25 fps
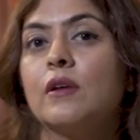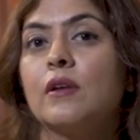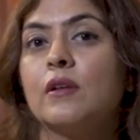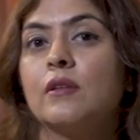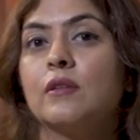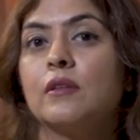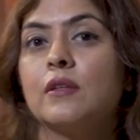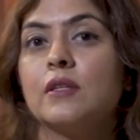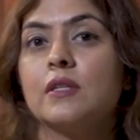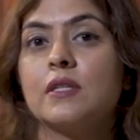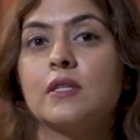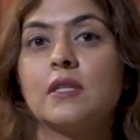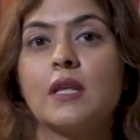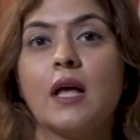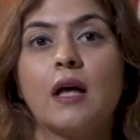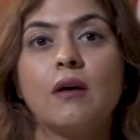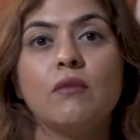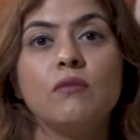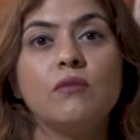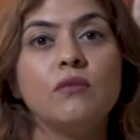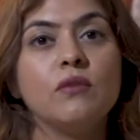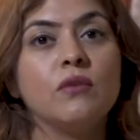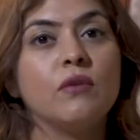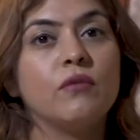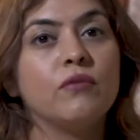the
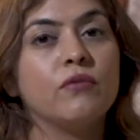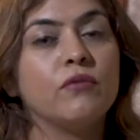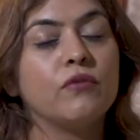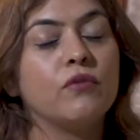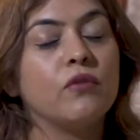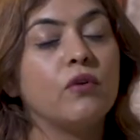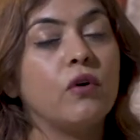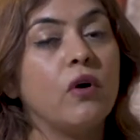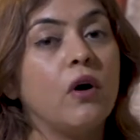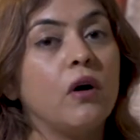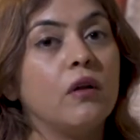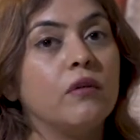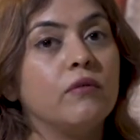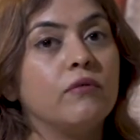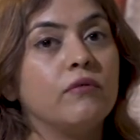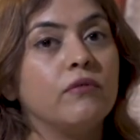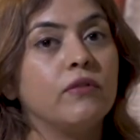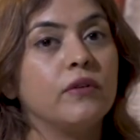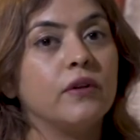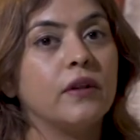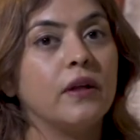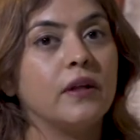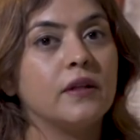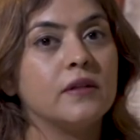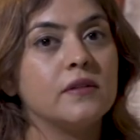sound of
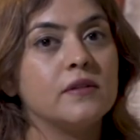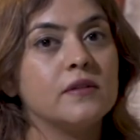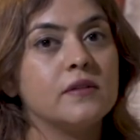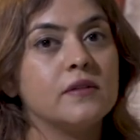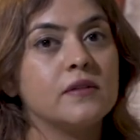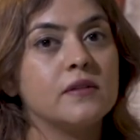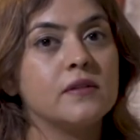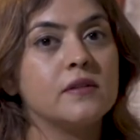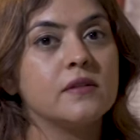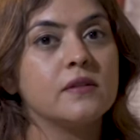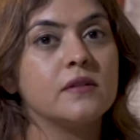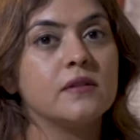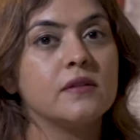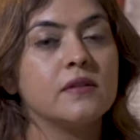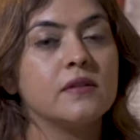confidence.